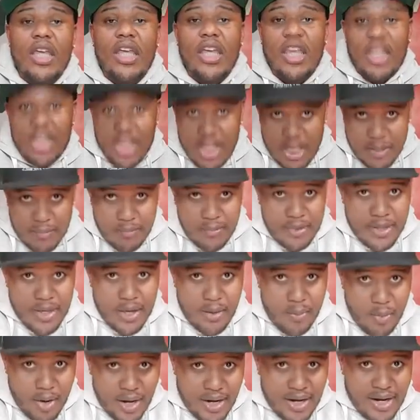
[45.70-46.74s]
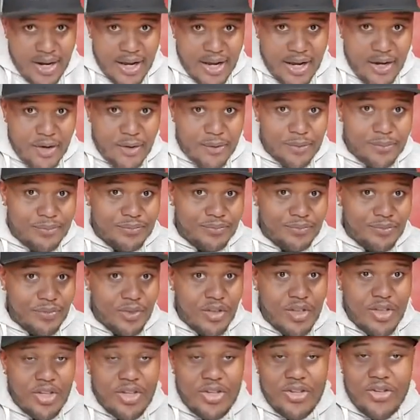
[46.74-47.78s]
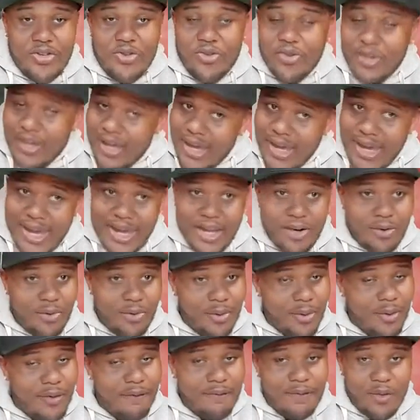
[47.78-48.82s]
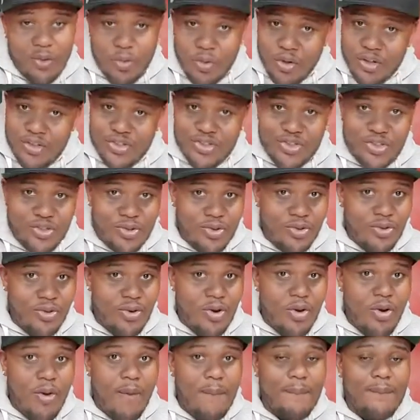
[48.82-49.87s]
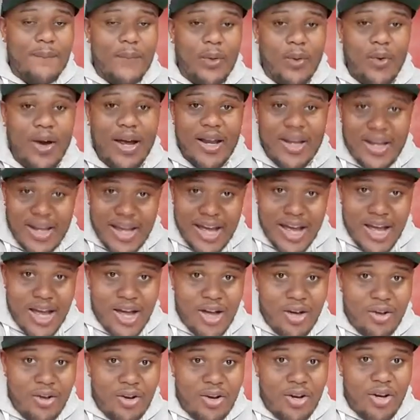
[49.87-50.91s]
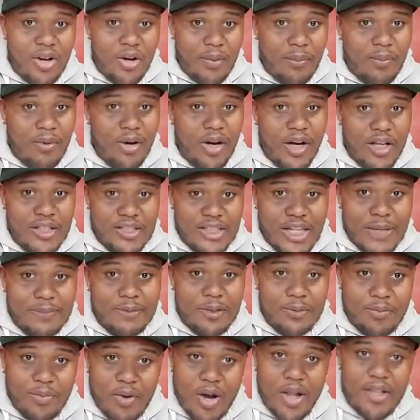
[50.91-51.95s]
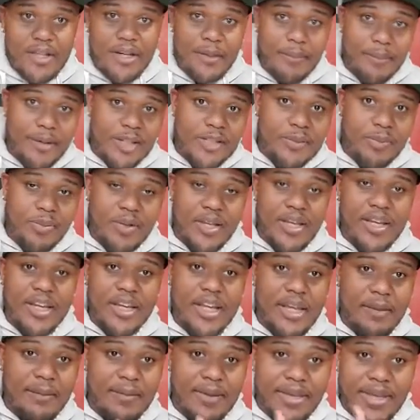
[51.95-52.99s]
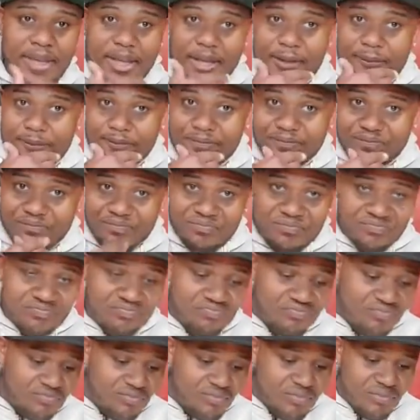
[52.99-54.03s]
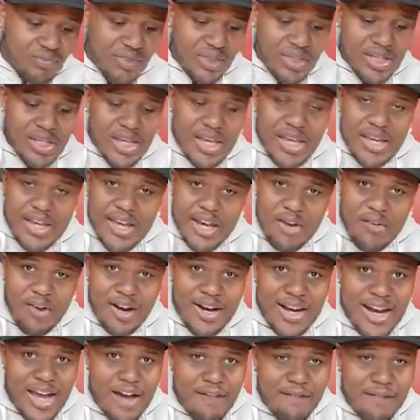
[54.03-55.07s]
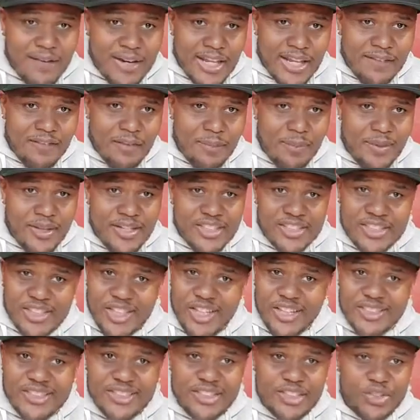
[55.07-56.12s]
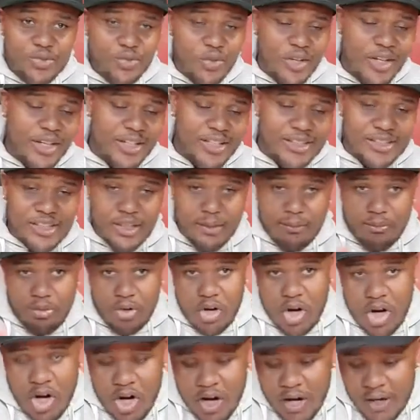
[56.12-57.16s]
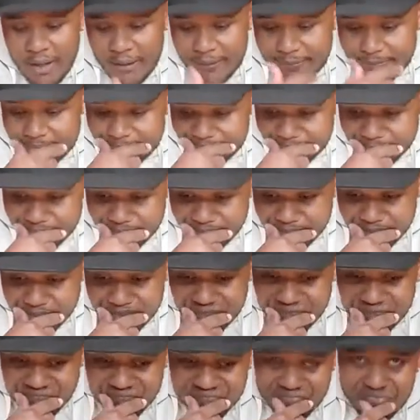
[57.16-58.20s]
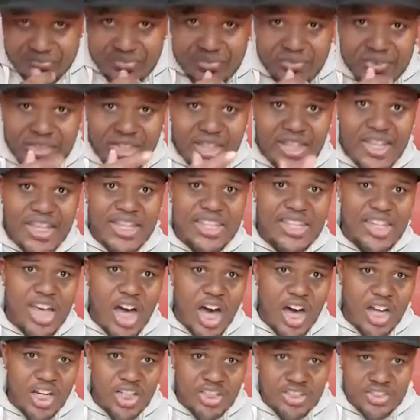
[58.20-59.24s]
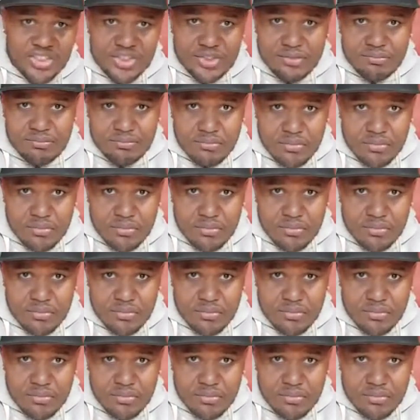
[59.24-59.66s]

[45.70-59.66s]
in the NBA right now. You can hate on him if you want to, but right now, LeBron James is probably the best player in the NBA. And right now, for the MVP discussions, really it's LeBron and Giannis.